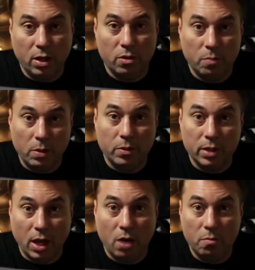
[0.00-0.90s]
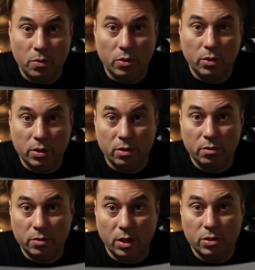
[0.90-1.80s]
the people that can get on board,
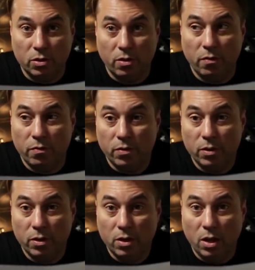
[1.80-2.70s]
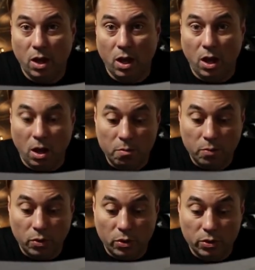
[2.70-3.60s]
or they're sort of on
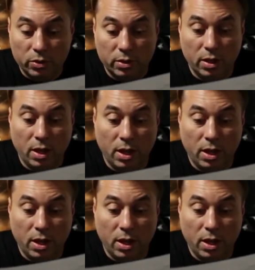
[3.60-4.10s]
board,